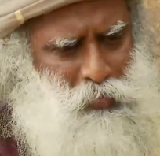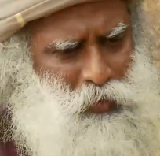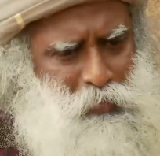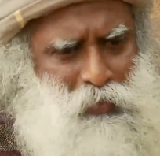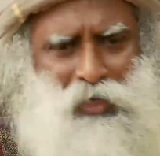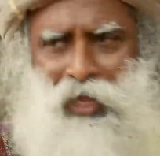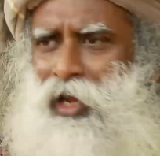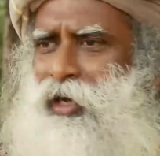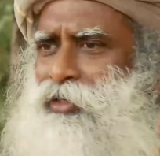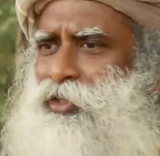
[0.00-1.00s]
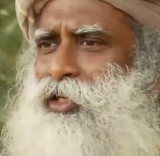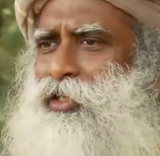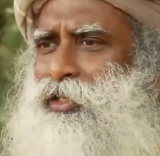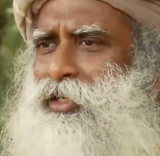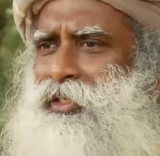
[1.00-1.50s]
People had
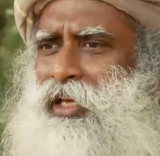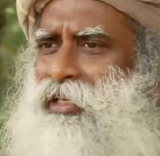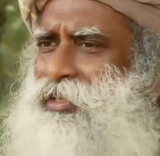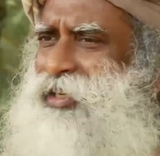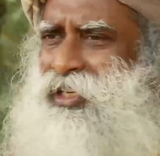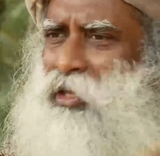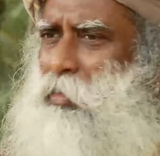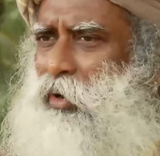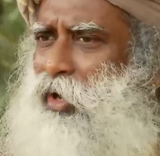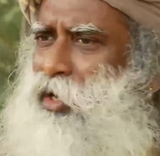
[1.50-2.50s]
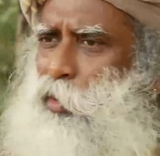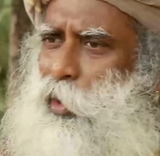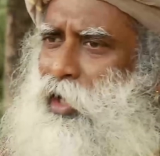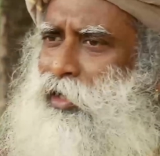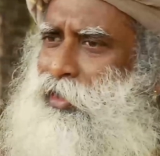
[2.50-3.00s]
sages and saints just about
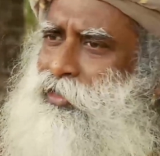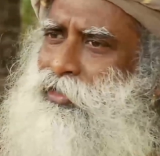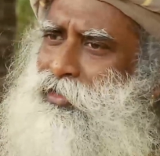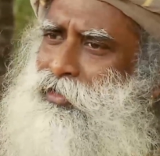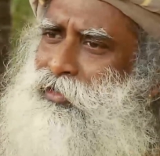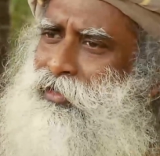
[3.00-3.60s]
anywhere, isn't it?